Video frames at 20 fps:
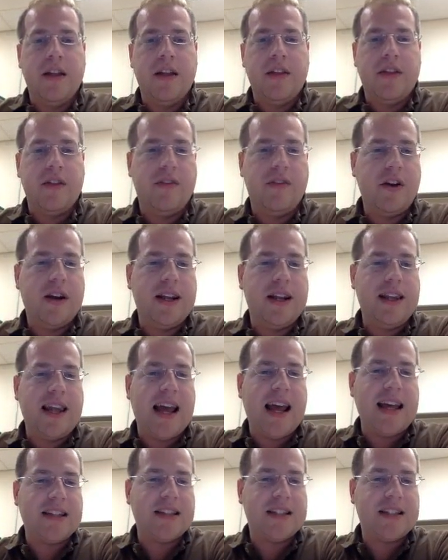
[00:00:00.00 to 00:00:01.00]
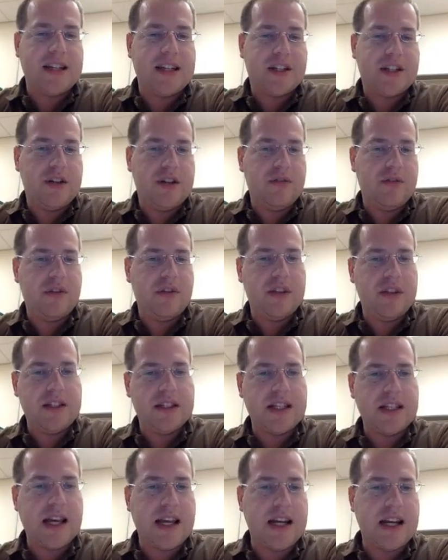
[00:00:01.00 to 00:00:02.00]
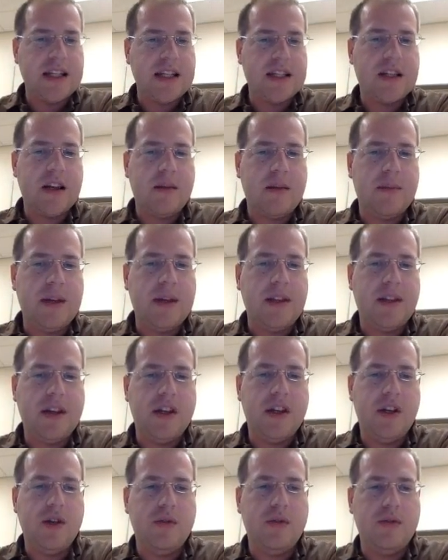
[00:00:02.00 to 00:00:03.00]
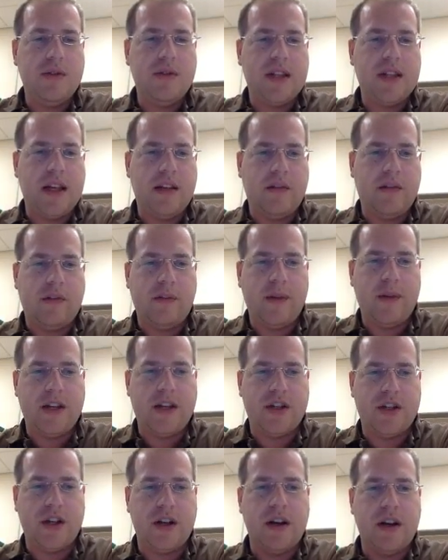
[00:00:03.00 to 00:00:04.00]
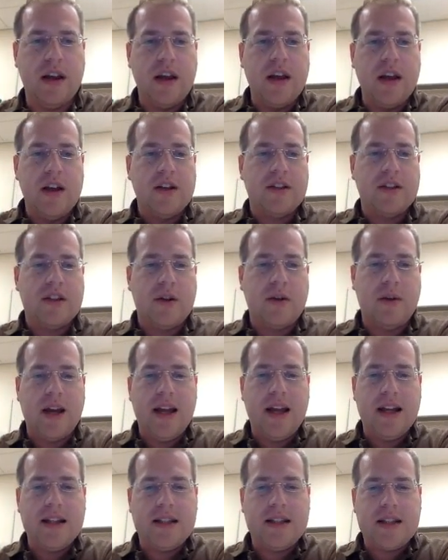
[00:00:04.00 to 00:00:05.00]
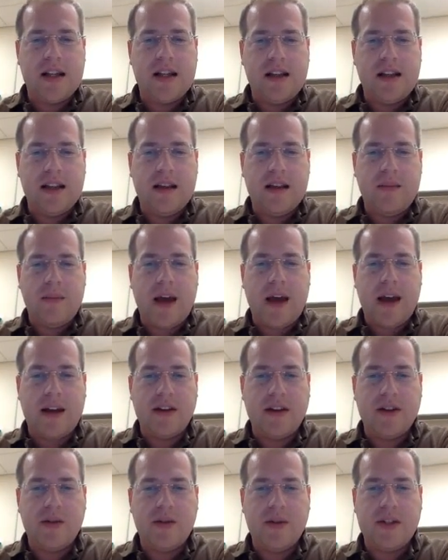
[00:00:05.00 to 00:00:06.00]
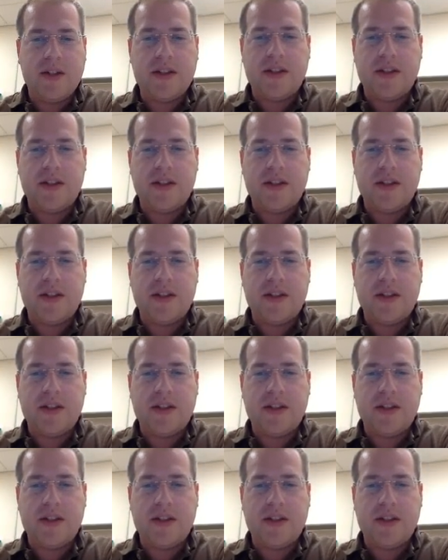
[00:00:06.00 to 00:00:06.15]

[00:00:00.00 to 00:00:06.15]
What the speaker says: The very last section for this site is going to be the use information. So it is telling them how to do it